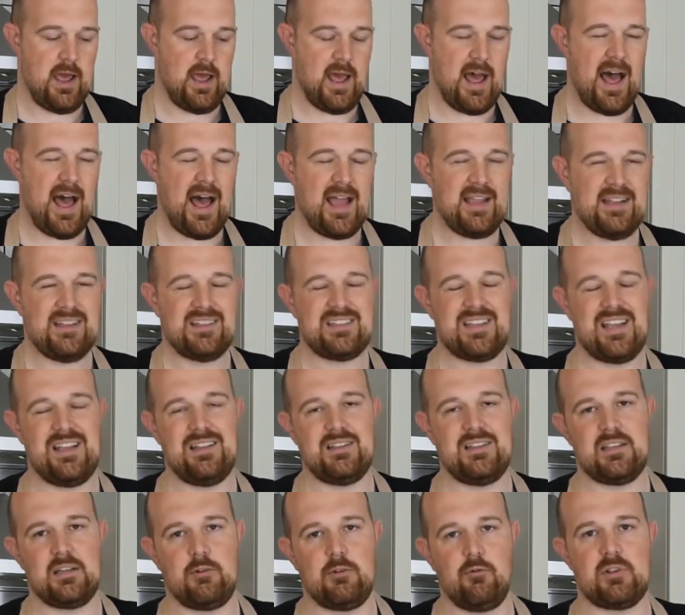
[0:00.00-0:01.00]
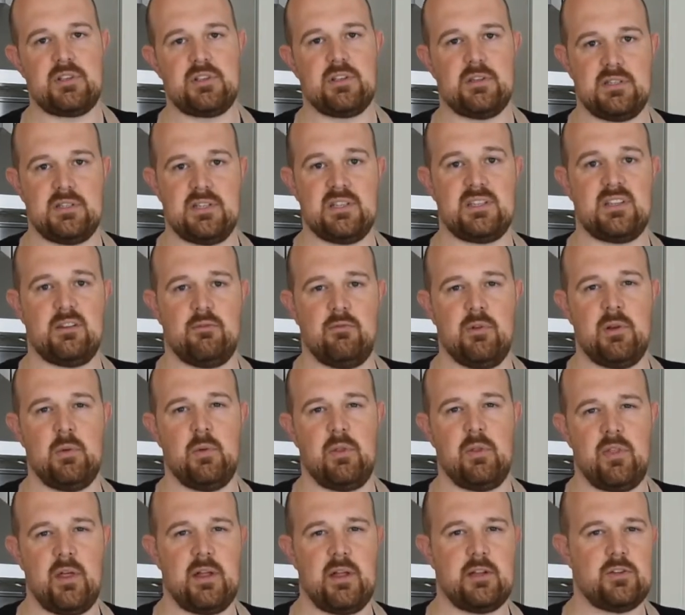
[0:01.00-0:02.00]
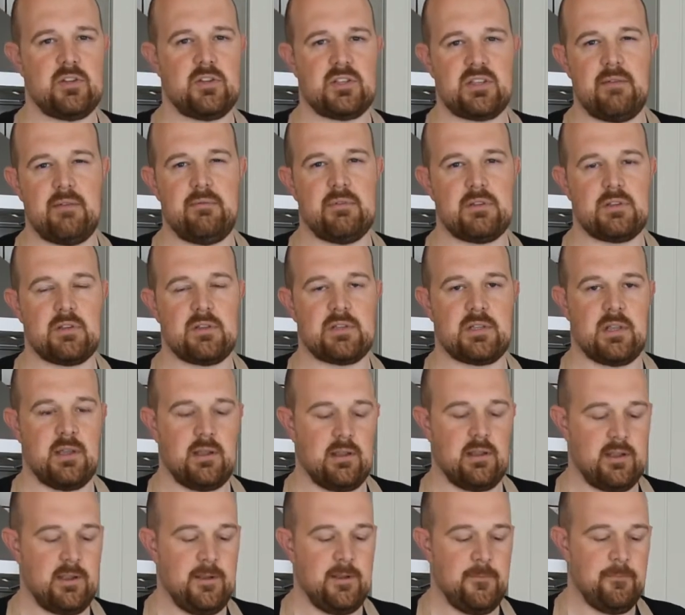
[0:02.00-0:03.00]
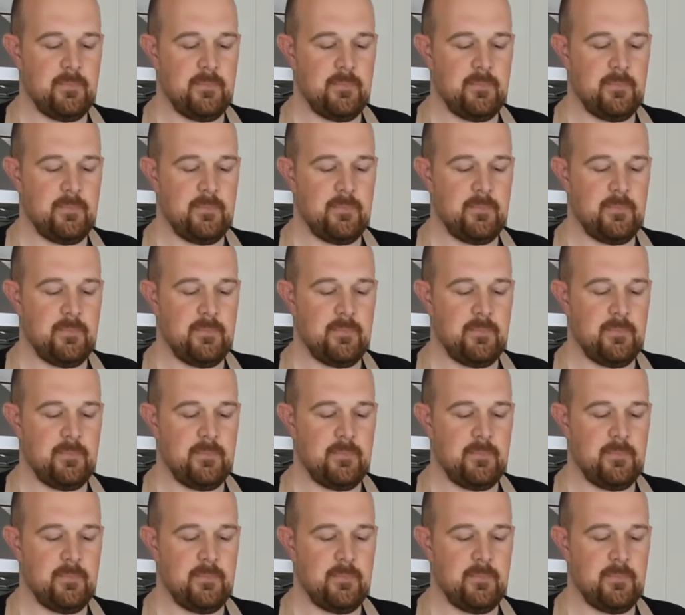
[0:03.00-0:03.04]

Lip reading: I tend to disagree with that just ever so slightly.